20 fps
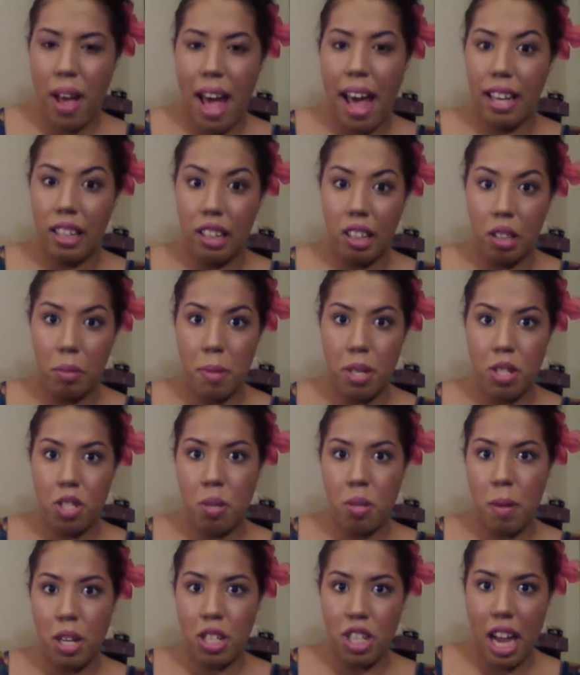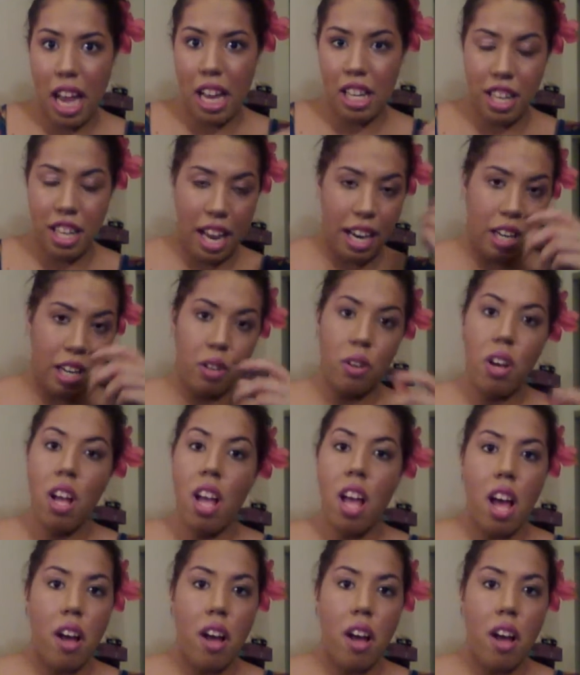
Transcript: add a little bit too much eyeshadow.